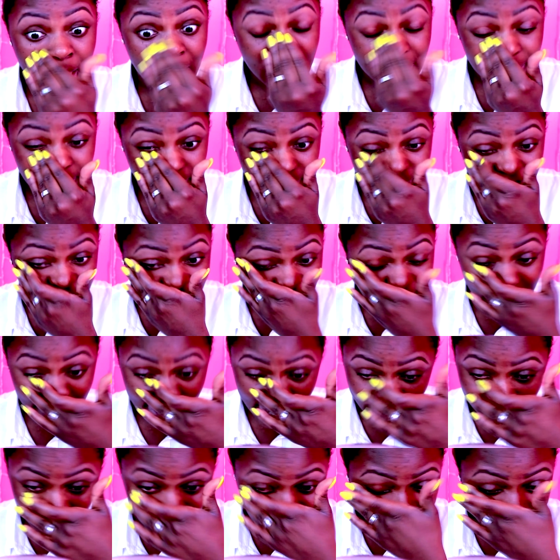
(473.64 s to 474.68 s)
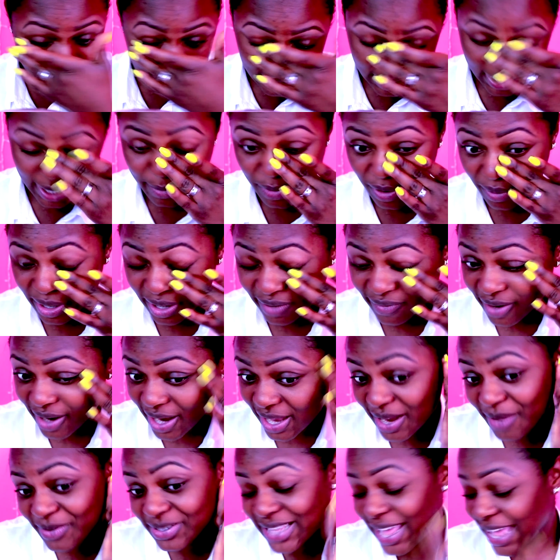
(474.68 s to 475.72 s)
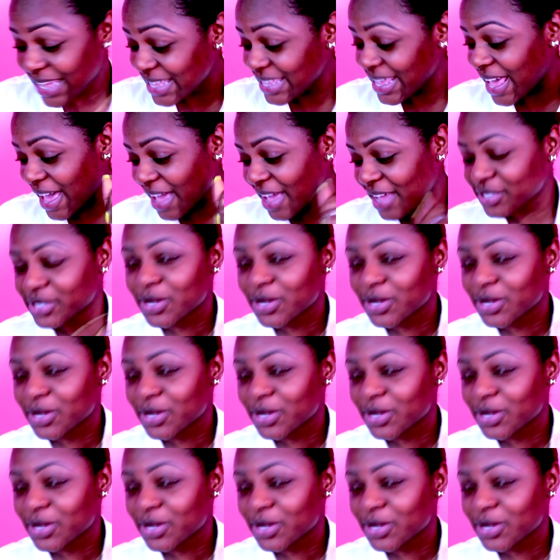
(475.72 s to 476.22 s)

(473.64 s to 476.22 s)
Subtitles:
And then they said I can have the Tati name or whatever. And I was like, yay.